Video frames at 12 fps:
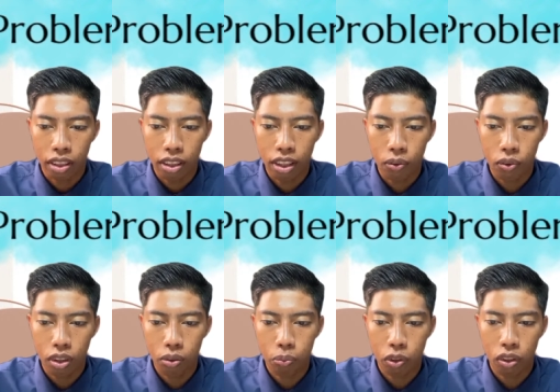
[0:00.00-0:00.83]

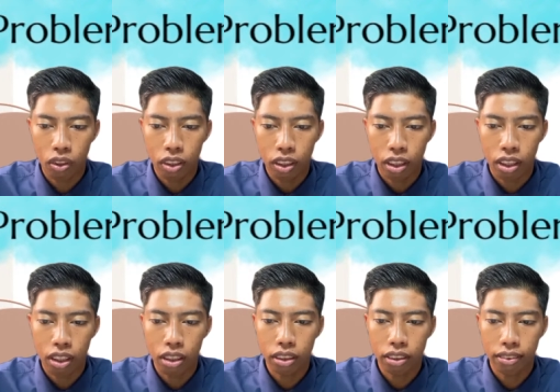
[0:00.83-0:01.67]
Therefore,
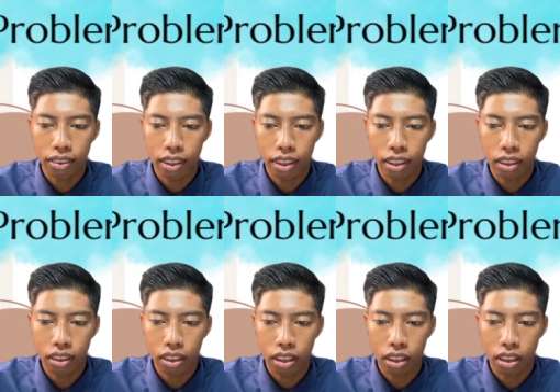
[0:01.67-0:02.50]
a skilled